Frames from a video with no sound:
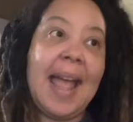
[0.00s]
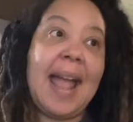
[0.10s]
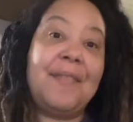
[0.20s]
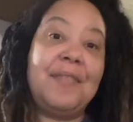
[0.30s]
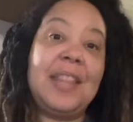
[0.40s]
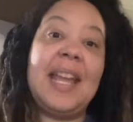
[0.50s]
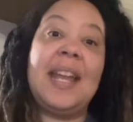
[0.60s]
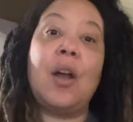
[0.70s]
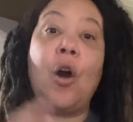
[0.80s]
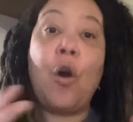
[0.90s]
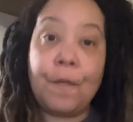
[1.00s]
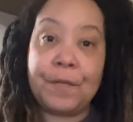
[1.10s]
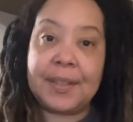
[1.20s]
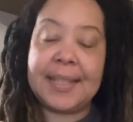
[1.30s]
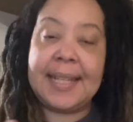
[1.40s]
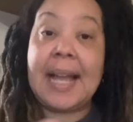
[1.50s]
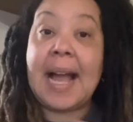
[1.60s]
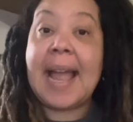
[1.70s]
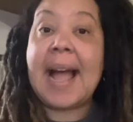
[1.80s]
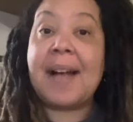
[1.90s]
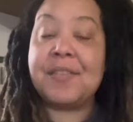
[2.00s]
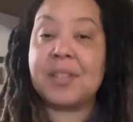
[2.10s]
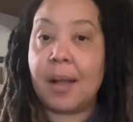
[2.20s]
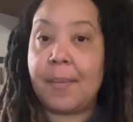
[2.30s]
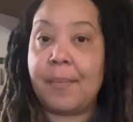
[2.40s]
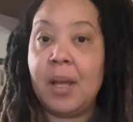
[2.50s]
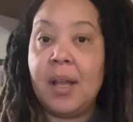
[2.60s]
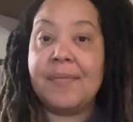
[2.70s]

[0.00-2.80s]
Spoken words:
And then hopefully I have some